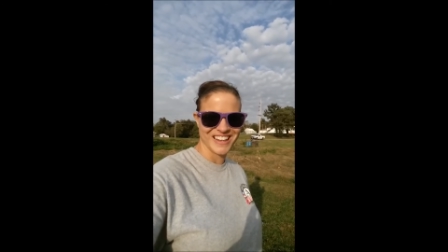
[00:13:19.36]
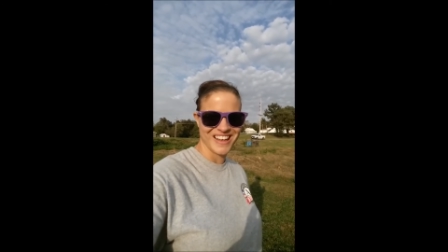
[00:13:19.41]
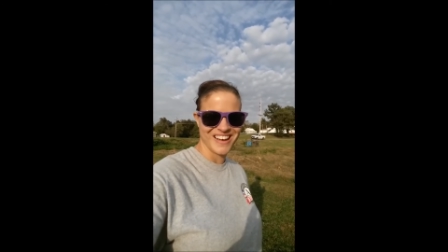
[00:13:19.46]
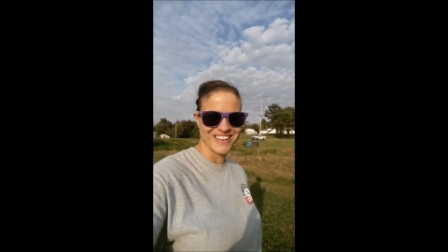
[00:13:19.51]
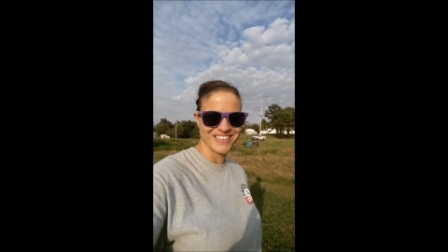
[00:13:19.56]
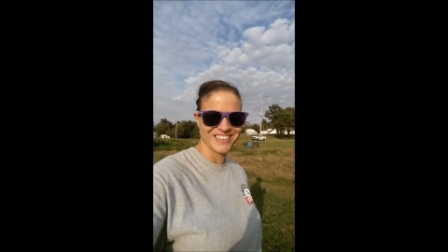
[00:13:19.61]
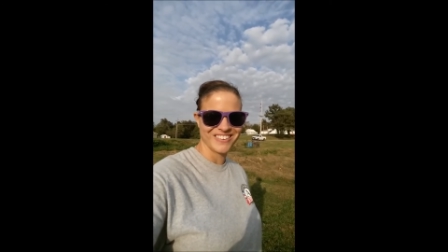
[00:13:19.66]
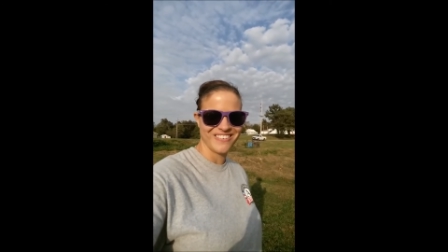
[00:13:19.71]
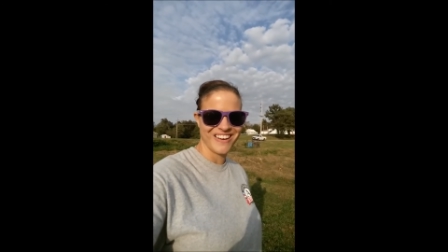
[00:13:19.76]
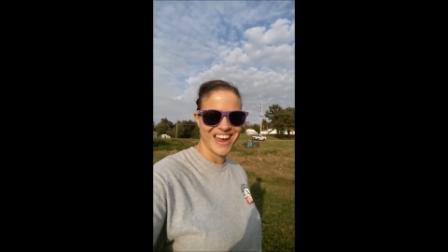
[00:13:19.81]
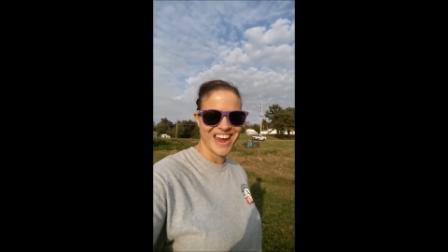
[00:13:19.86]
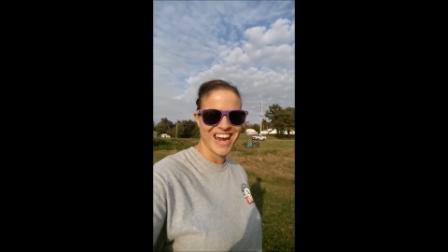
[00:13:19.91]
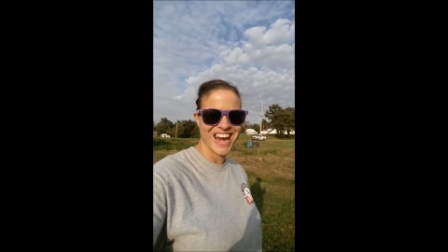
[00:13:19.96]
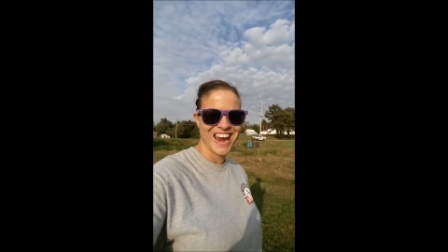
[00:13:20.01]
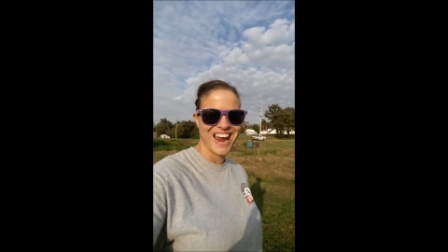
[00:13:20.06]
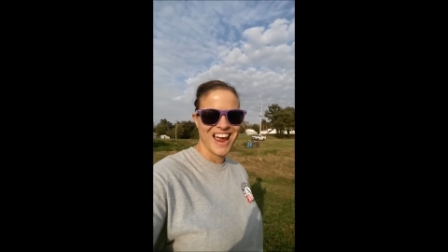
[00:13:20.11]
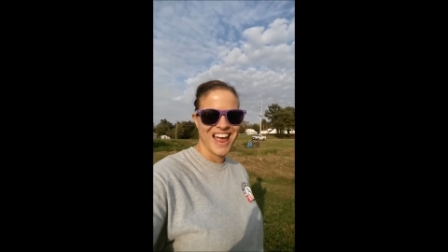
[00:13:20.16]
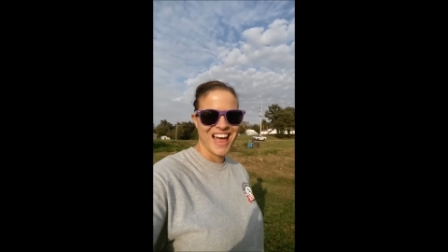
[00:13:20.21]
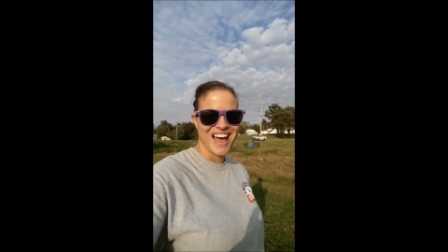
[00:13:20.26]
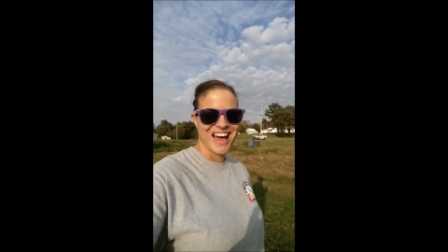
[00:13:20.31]
along the
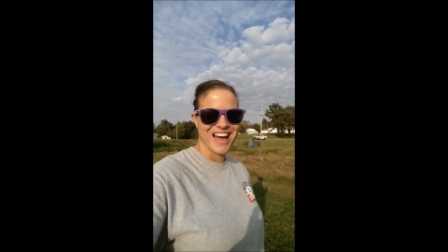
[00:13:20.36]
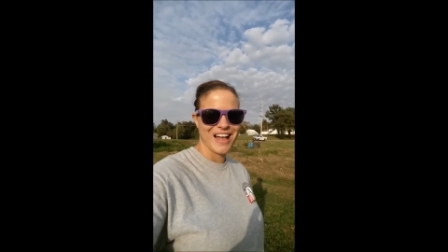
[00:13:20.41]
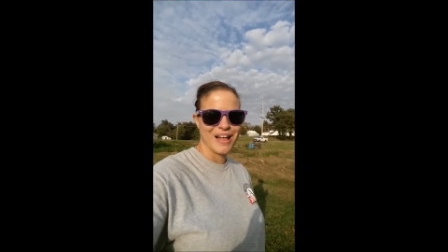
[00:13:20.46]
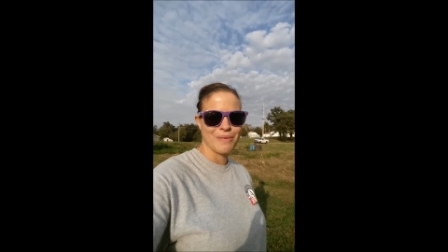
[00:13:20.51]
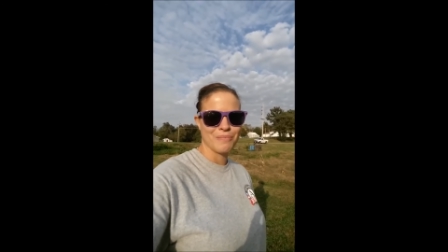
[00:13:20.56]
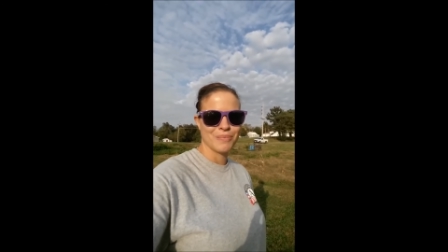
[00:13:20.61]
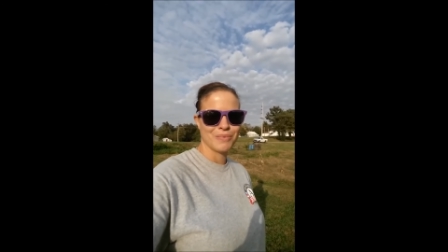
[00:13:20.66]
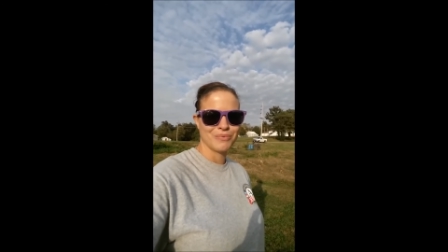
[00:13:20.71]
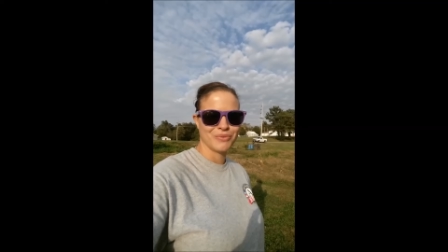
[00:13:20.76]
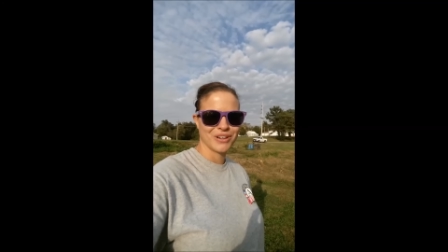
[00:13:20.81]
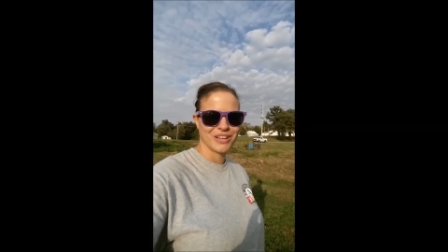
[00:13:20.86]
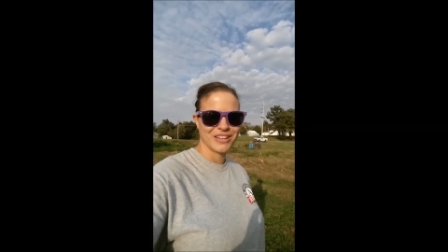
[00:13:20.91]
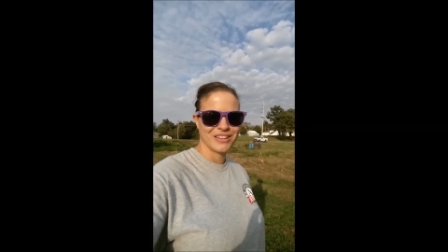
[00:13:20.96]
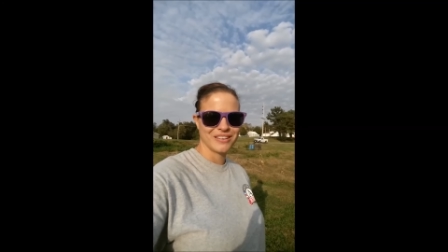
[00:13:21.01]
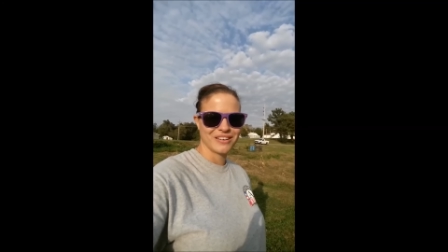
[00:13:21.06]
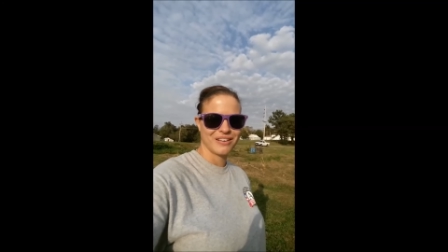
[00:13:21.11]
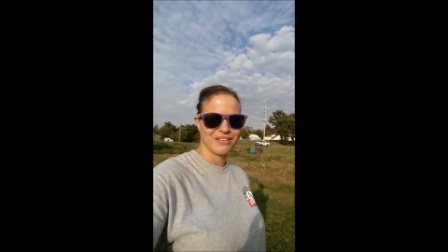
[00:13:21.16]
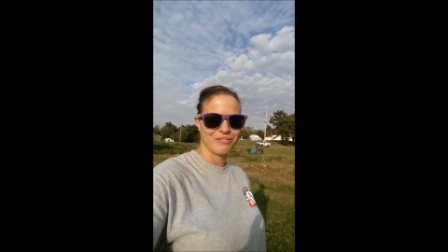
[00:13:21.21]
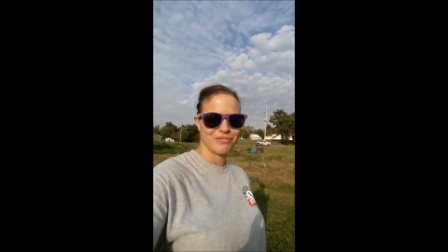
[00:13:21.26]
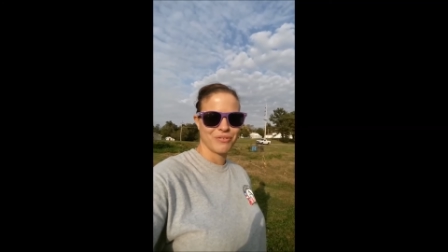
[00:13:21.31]
way, um, and
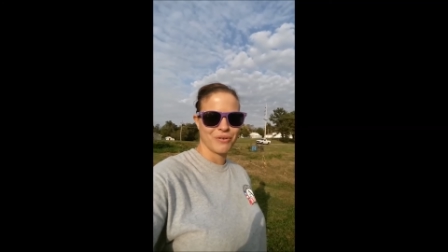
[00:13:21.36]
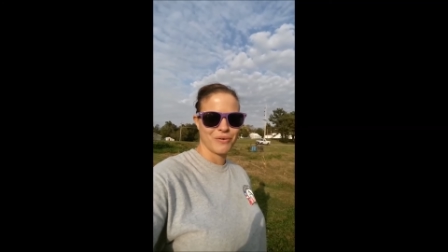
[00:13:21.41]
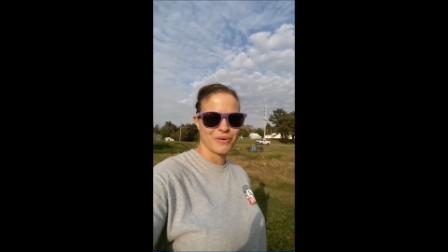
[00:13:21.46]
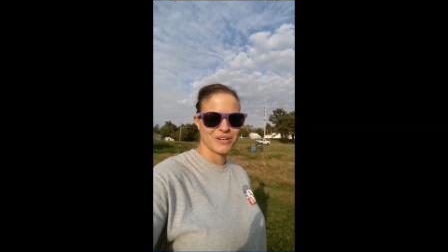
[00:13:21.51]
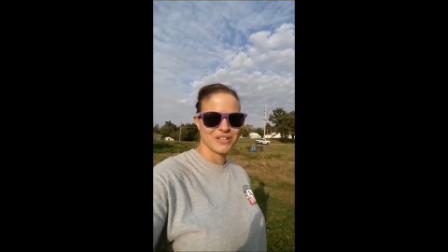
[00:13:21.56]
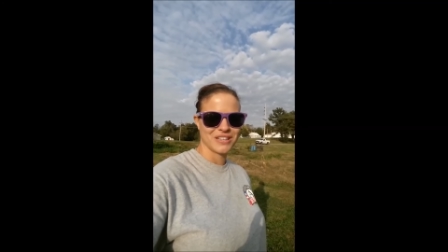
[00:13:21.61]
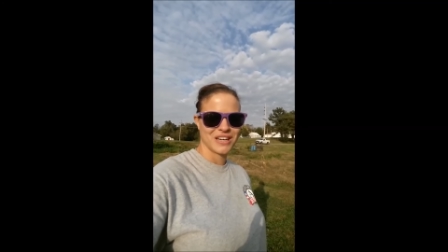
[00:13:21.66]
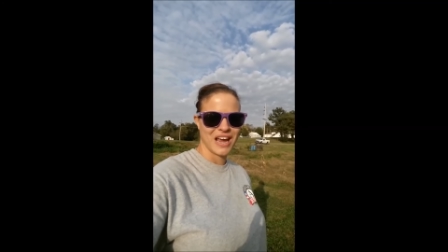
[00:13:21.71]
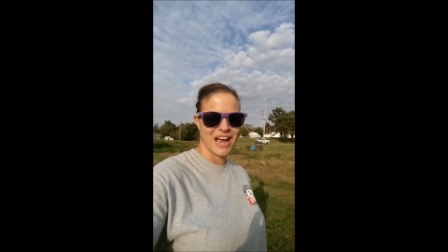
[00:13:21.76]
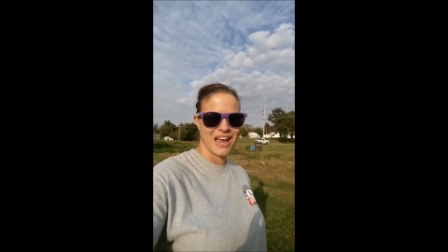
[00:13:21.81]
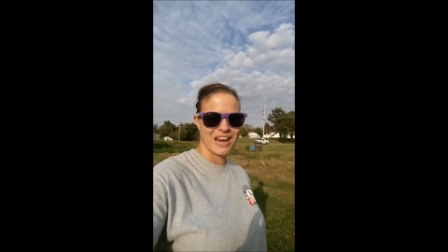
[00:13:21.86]
really looking forward to